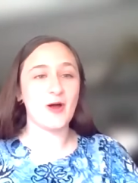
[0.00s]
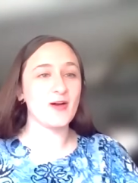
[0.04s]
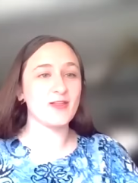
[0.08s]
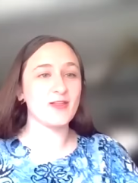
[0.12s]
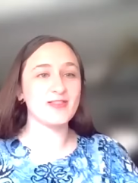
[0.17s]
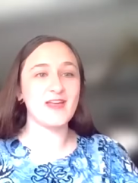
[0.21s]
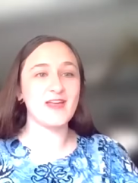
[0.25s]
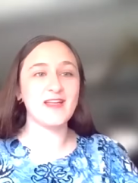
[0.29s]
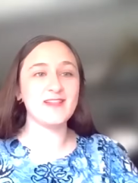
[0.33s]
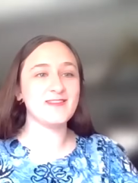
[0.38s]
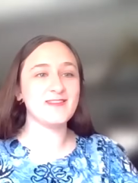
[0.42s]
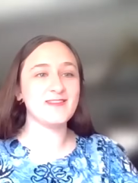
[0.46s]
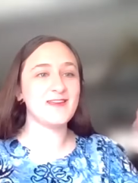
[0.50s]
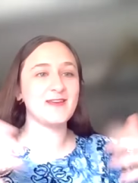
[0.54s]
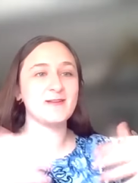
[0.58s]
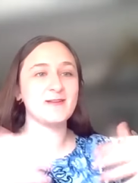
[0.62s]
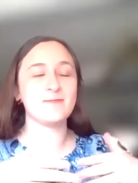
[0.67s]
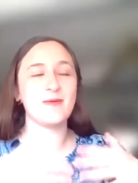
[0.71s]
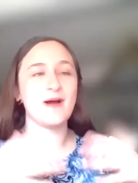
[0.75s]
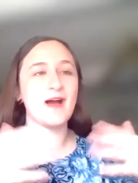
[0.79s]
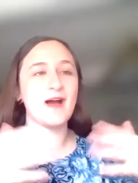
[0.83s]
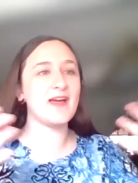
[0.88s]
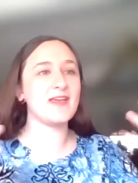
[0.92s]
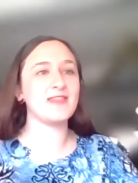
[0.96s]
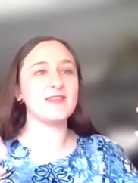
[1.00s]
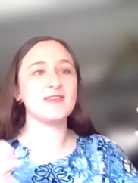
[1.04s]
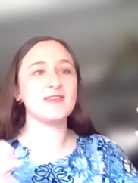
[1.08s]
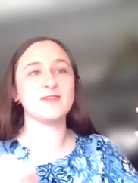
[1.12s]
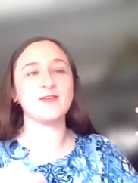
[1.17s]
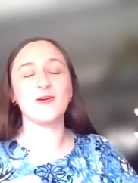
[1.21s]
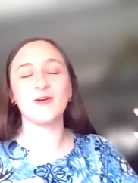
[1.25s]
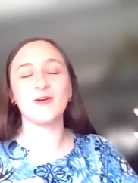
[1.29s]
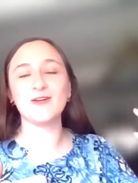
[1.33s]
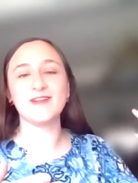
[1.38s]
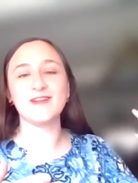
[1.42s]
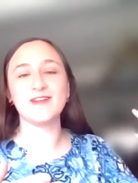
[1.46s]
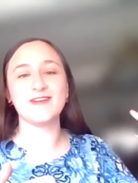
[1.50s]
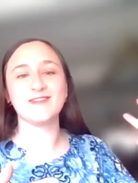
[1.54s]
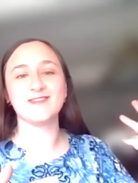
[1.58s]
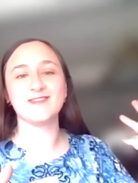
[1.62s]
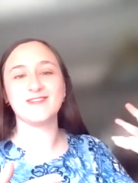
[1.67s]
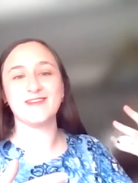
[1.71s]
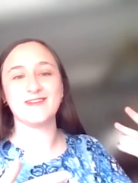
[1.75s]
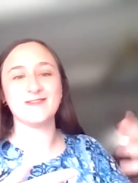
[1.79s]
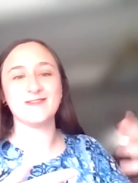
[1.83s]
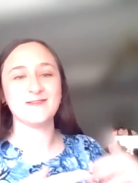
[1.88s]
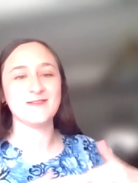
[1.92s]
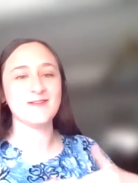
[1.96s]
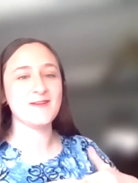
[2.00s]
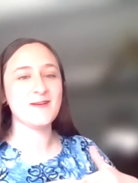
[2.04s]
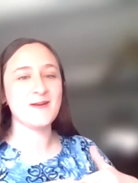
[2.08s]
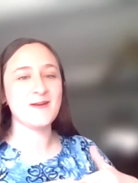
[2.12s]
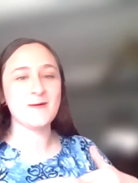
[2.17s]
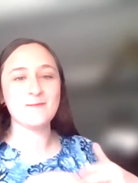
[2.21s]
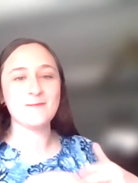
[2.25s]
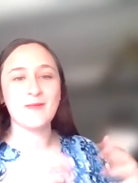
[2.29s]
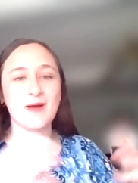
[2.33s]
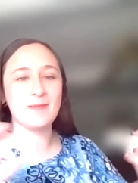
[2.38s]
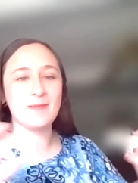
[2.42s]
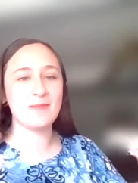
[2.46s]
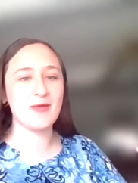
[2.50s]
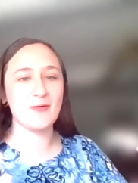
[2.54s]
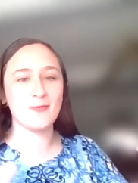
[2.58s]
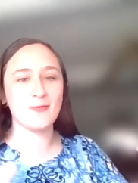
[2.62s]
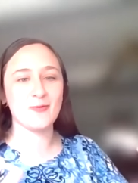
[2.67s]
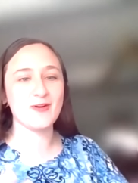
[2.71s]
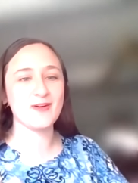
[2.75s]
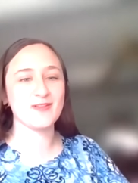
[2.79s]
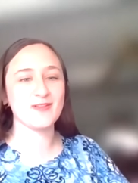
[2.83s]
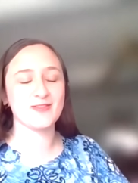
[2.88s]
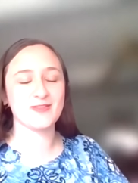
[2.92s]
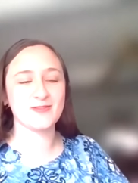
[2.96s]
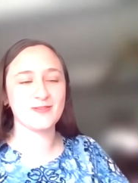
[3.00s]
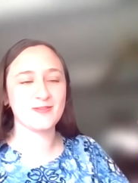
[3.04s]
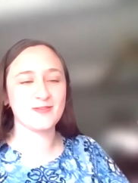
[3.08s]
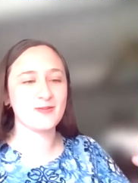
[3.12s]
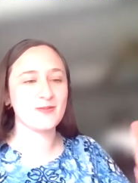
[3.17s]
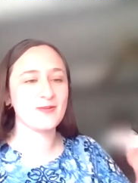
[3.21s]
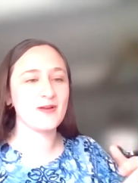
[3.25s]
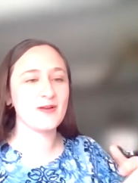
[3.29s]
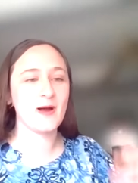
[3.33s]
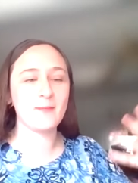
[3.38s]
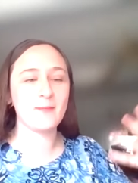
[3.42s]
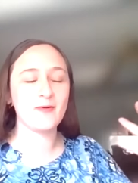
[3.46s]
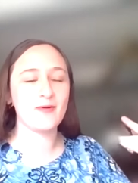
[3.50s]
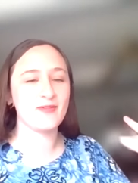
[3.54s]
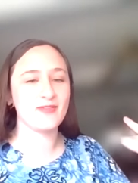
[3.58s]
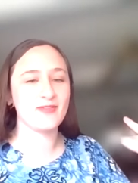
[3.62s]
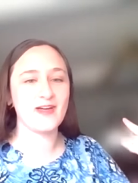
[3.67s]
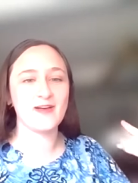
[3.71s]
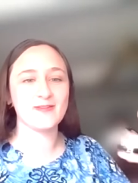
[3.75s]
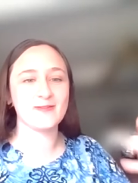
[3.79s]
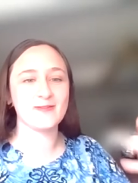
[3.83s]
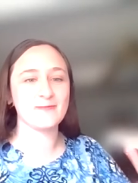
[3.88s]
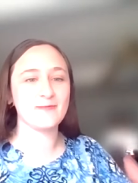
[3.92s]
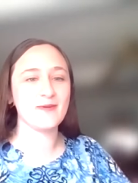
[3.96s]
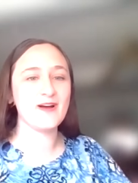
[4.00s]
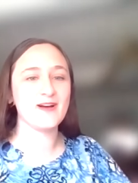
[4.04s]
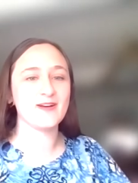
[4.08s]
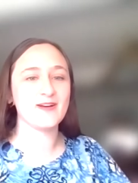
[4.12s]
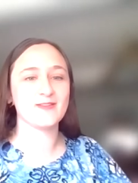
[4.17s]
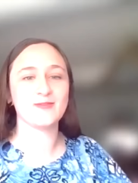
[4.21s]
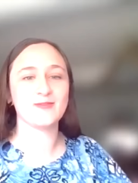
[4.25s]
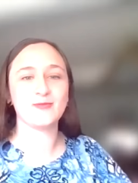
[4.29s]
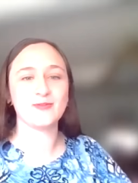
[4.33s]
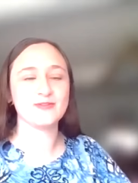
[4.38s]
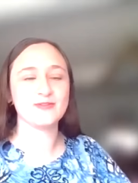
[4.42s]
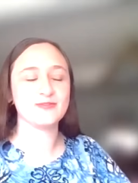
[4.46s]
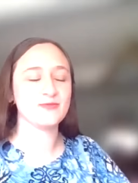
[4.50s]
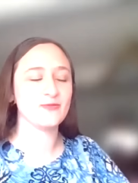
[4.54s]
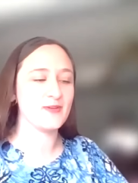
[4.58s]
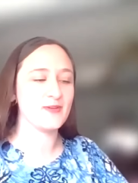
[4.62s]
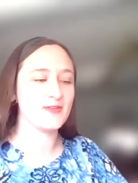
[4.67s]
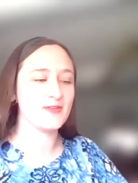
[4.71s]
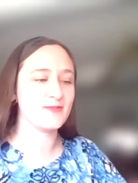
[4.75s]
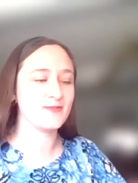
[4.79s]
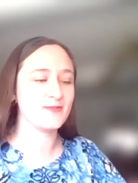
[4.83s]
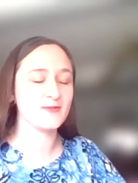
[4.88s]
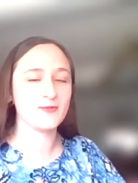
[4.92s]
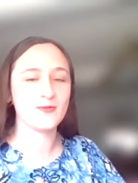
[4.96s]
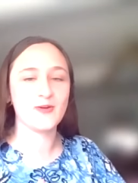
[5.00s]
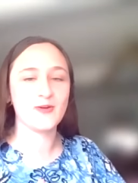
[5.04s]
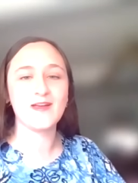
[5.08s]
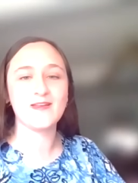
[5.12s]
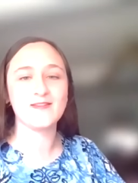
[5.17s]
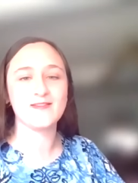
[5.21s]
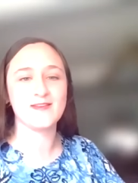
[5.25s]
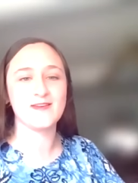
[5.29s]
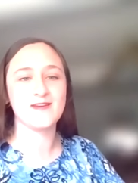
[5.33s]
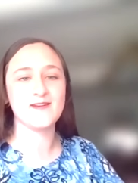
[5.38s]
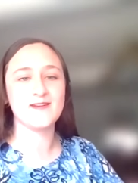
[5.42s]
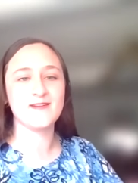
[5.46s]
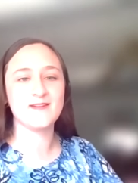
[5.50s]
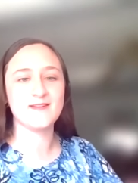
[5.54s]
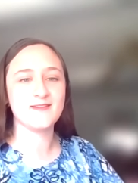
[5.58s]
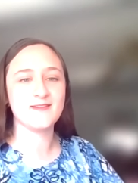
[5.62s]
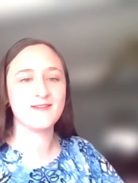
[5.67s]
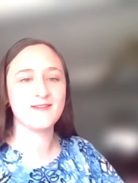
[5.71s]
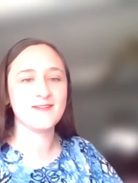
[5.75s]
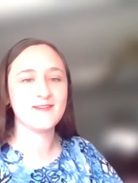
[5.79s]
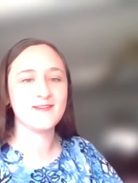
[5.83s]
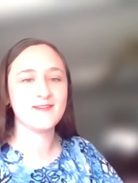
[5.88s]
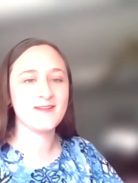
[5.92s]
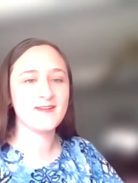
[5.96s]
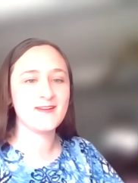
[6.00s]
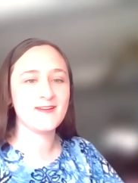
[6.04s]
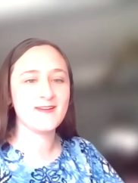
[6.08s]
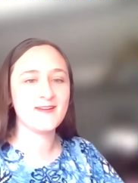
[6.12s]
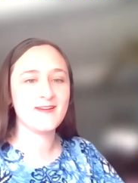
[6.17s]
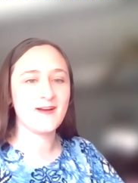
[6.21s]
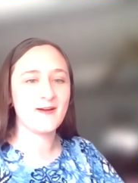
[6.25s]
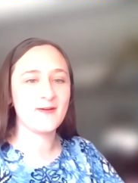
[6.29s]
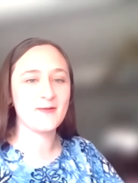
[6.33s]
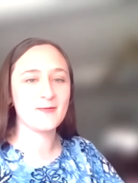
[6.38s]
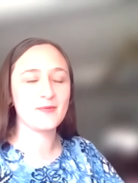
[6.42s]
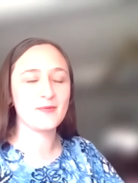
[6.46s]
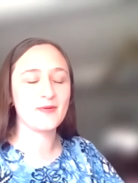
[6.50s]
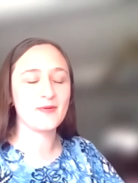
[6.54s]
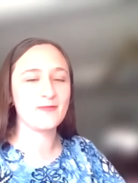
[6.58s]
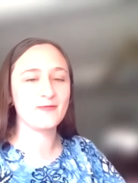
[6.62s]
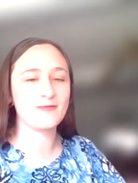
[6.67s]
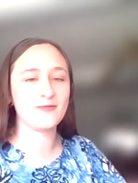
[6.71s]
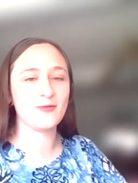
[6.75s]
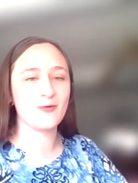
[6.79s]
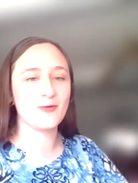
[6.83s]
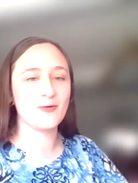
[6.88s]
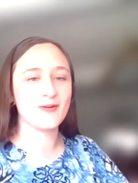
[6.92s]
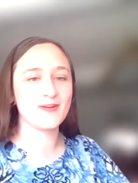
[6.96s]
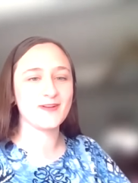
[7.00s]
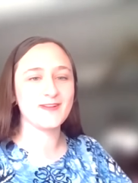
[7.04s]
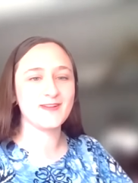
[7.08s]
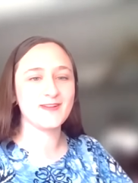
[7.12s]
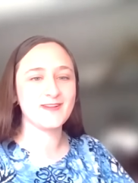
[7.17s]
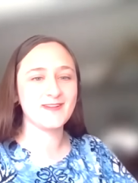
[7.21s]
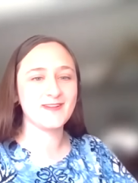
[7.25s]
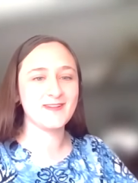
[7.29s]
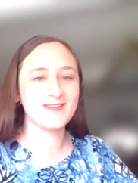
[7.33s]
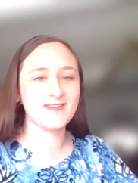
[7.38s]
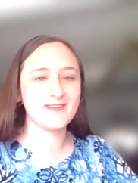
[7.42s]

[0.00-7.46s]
authentic by this artist and might be worth a couple of thousand bucks, which was crazy. I was pretty floored.